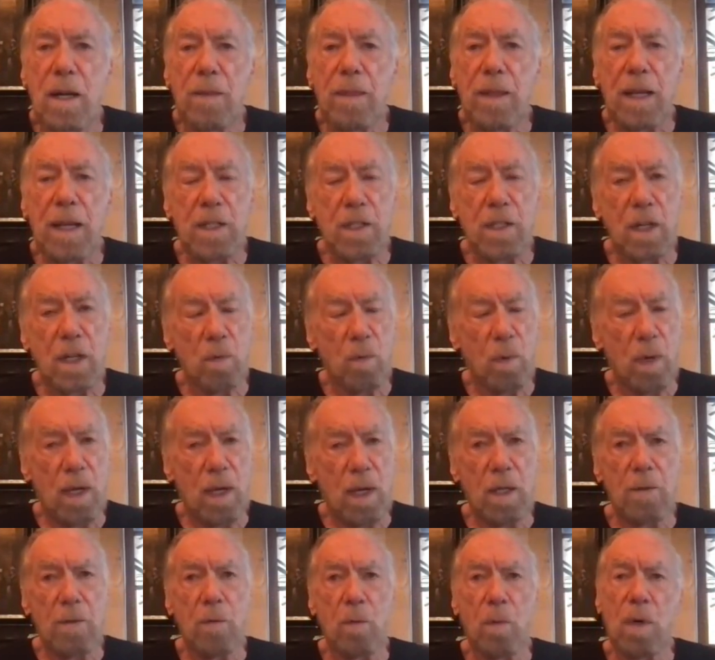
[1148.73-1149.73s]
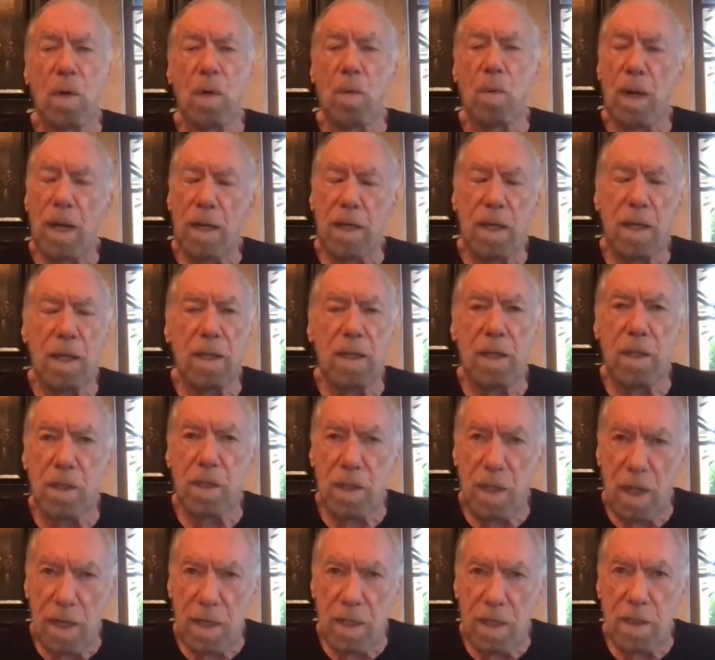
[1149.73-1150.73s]
They said, Well, we're Redken, the
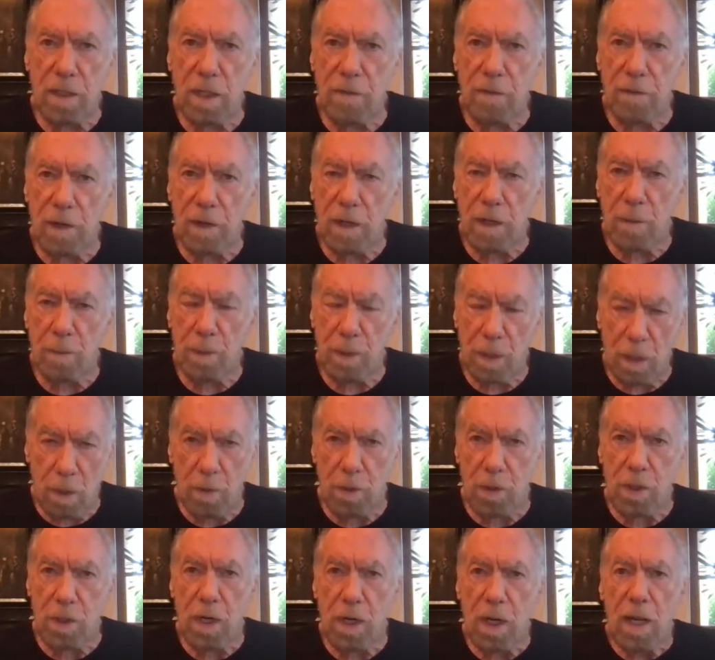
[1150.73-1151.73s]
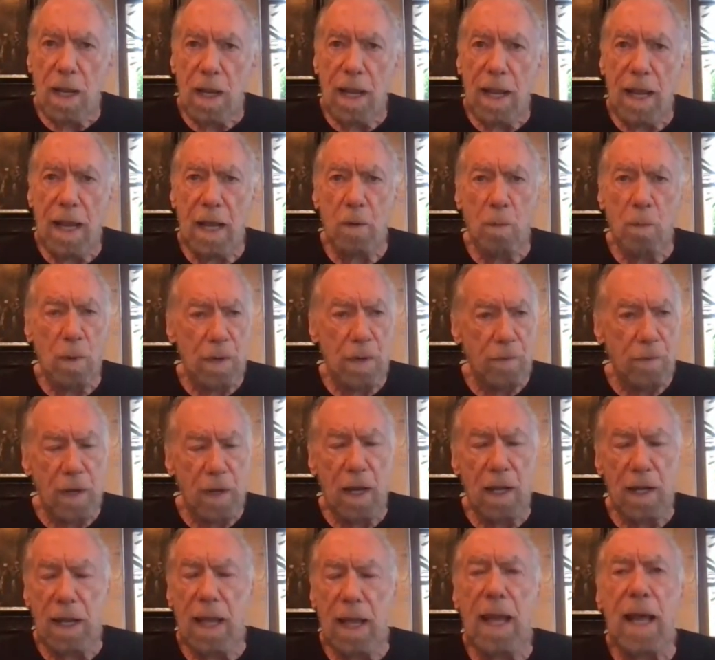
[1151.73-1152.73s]
scientific approach, and we've
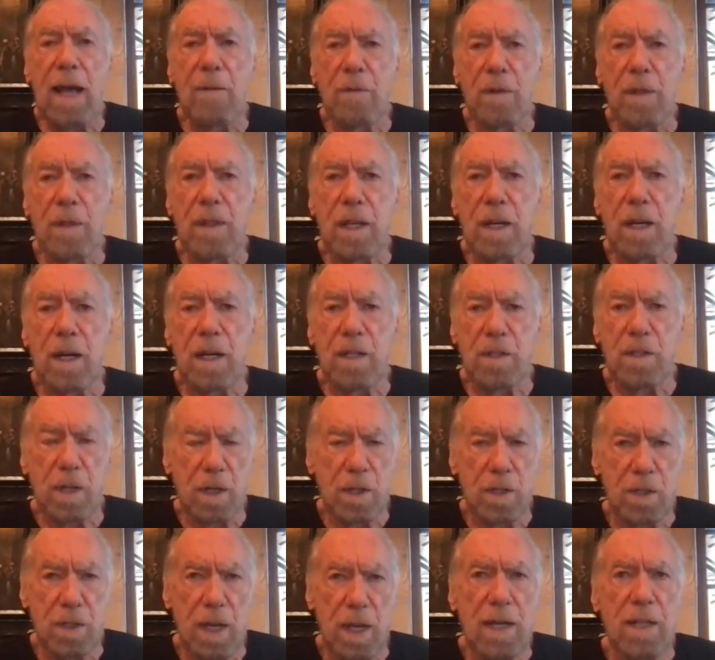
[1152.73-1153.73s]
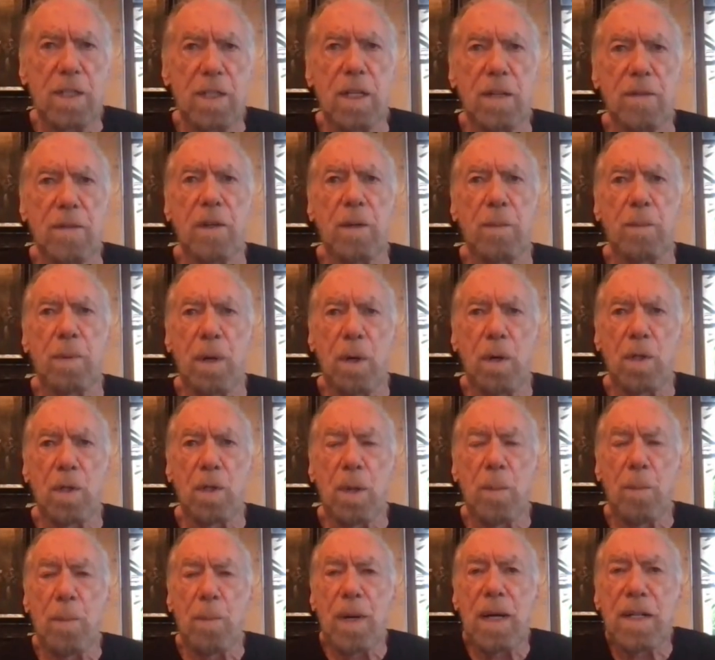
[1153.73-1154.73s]
got to have it there as our scientific approach,
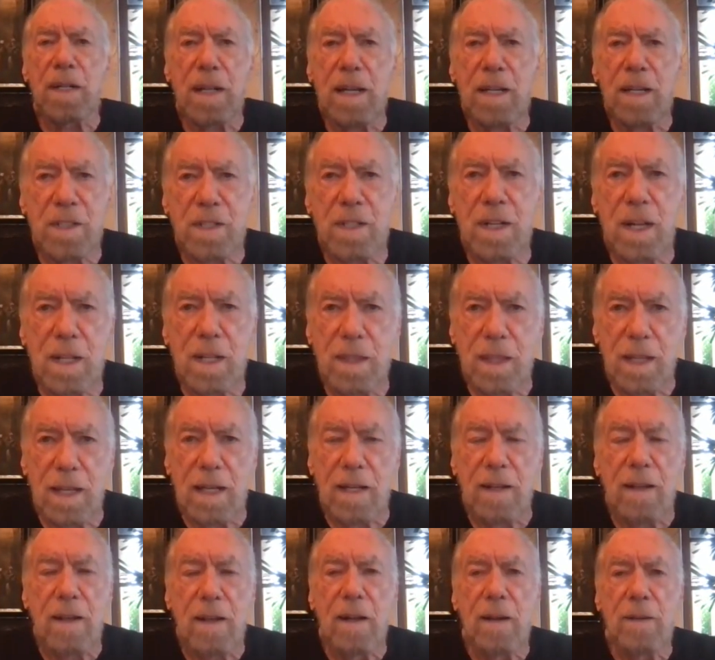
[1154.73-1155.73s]
but it does nothing.